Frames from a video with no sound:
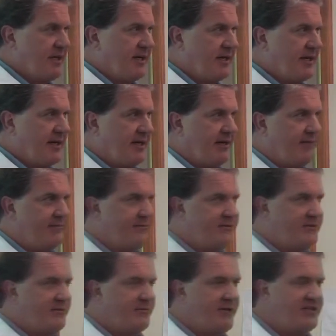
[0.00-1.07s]

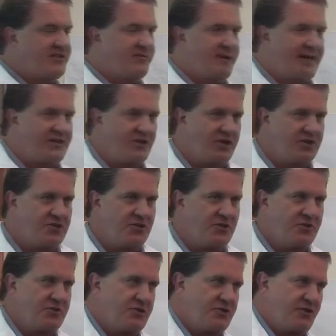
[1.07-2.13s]
So much of my talk too
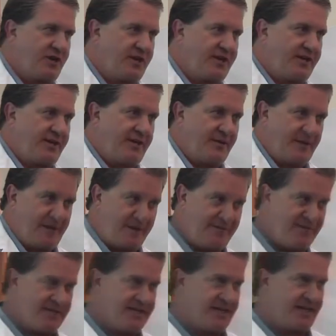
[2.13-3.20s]
is to try to
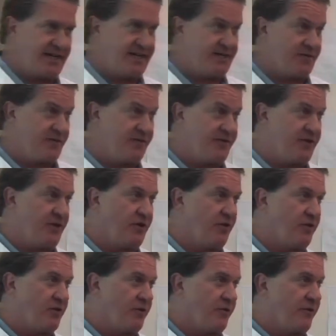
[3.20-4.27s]
emphasize and
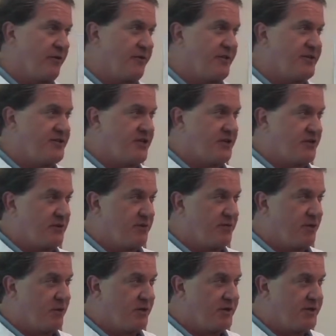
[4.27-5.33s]
reveal, the central
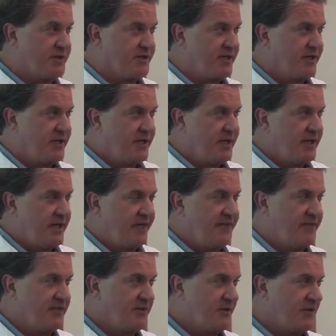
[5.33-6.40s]
importance of
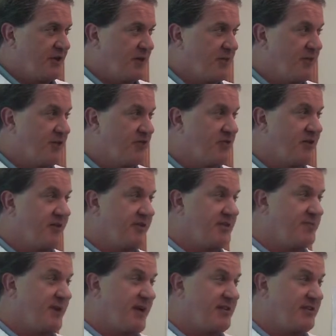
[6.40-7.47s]
physical therapy in treating these
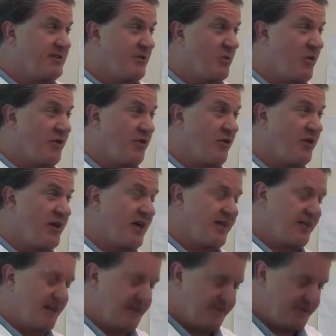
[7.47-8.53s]
patients, whether or not
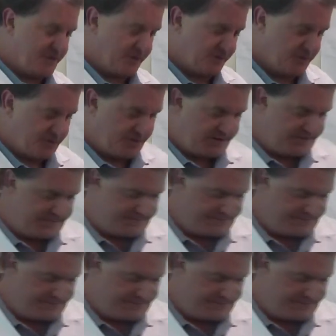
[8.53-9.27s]
they have surgery.